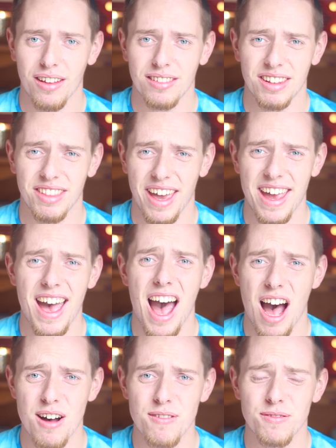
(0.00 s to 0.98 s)
that they
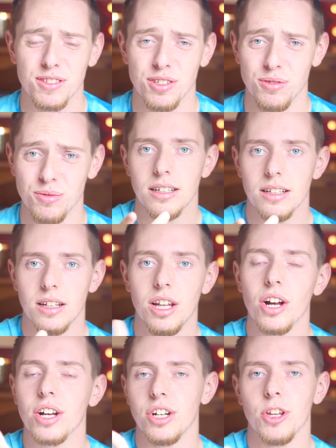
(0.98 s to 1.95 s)
have to
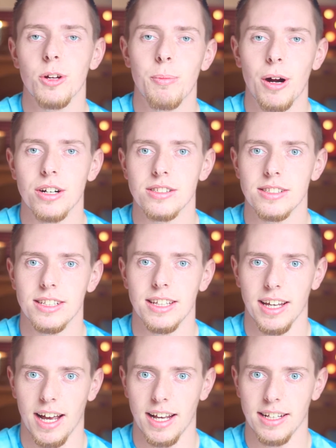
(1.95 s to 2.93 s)
look another person in
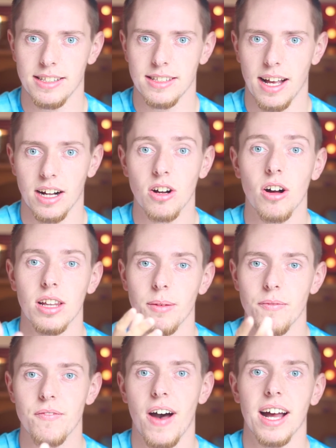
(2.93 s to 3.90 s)
the eyes and call them
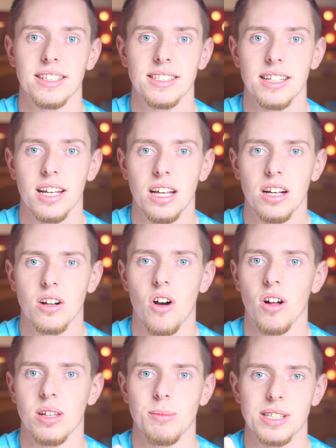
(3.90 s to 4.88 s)
fat, call them a